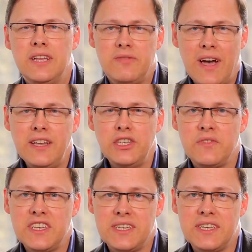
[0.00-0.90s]
The advantage
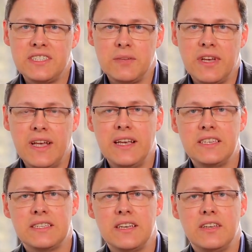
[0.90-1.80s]
of this system
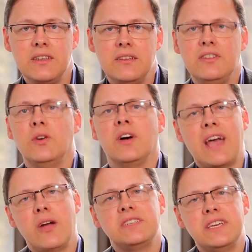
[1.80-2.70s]
is that you're
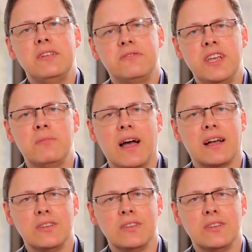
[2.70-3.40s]
guaranteed feedback.